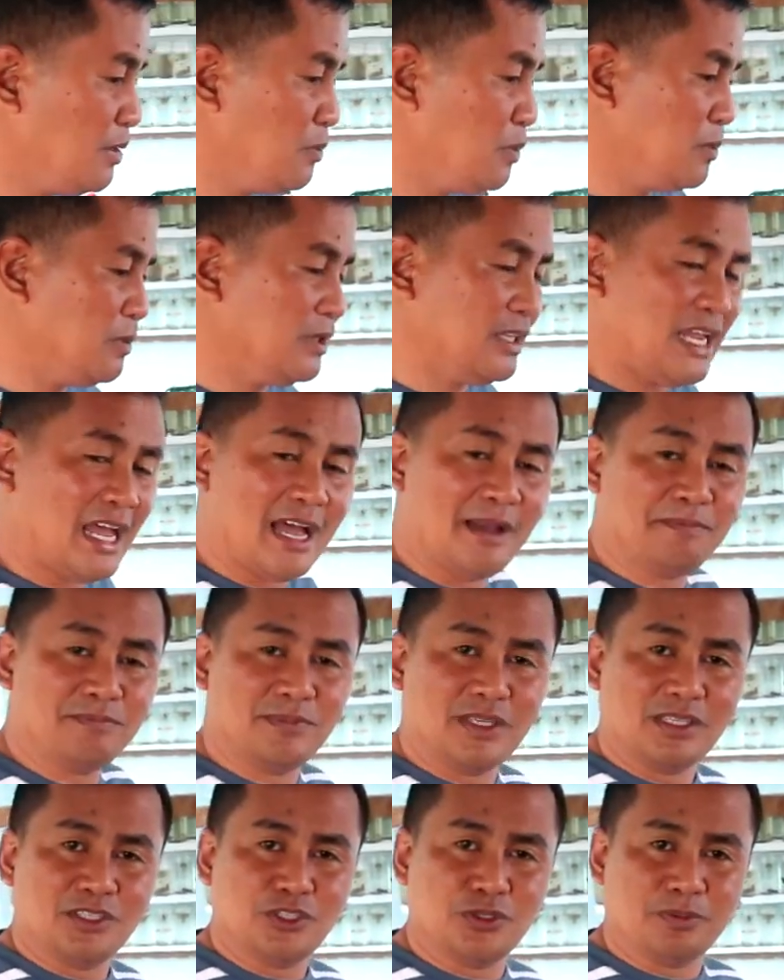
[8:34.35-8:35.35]
We will
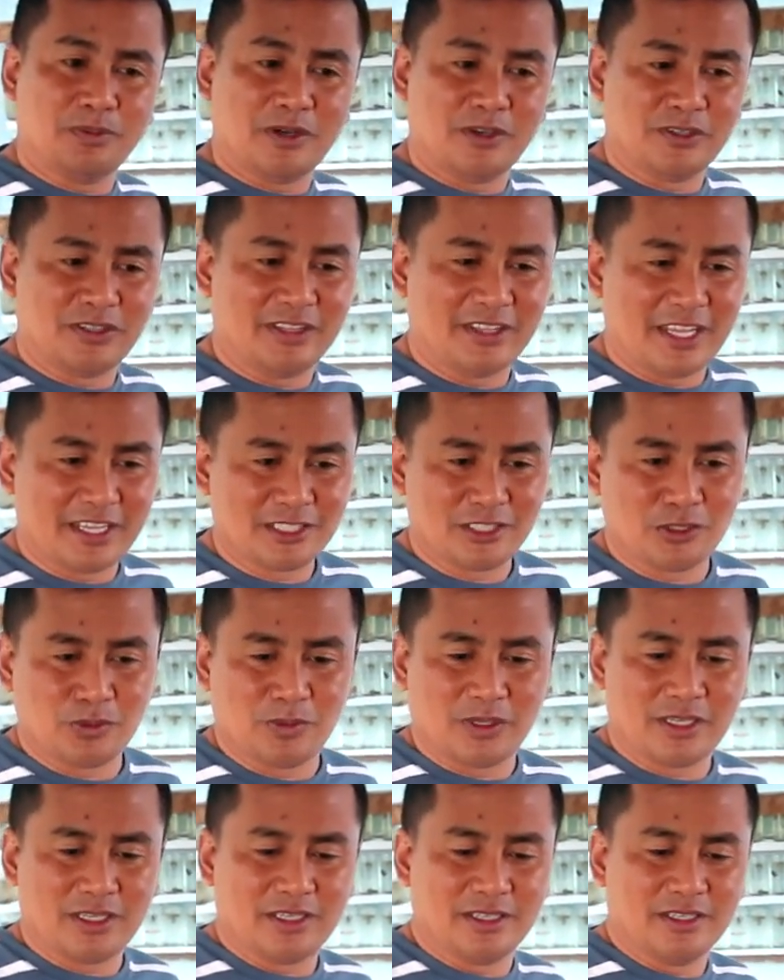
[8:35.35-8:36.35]
update you about next
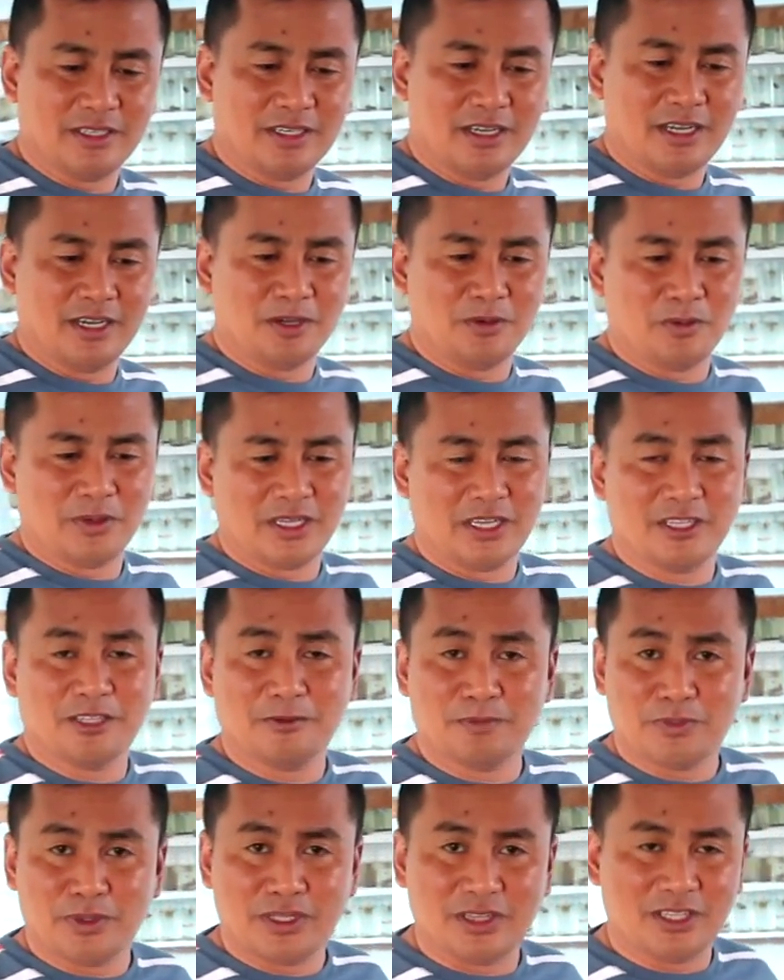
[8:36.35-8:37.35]
week how we're
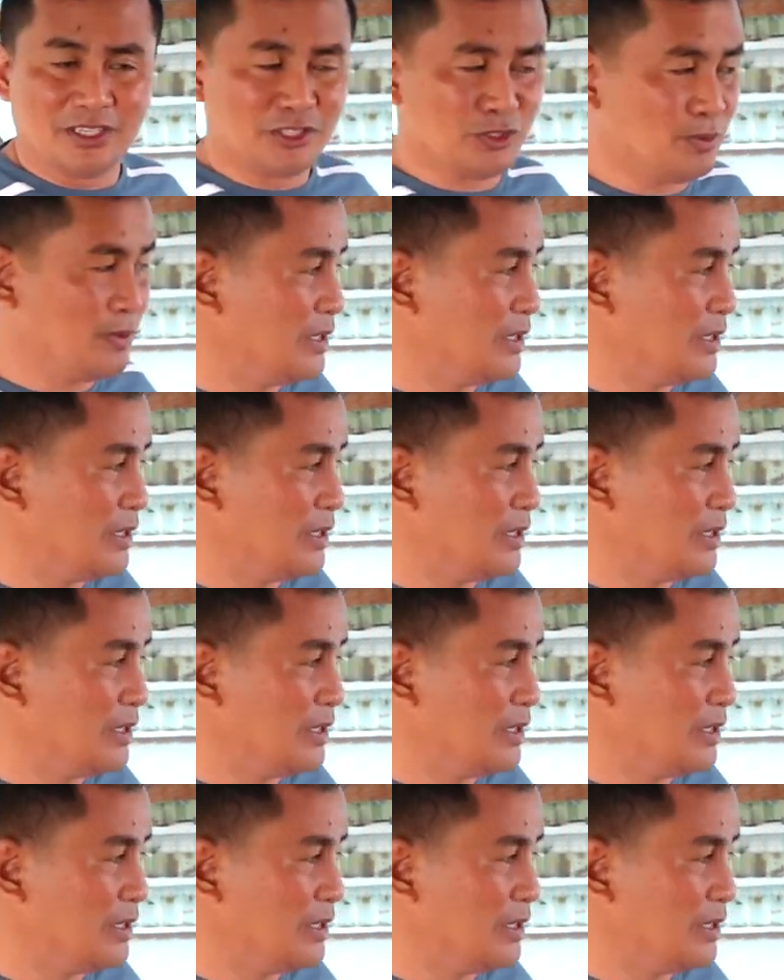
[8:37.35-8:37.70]
gonna breed this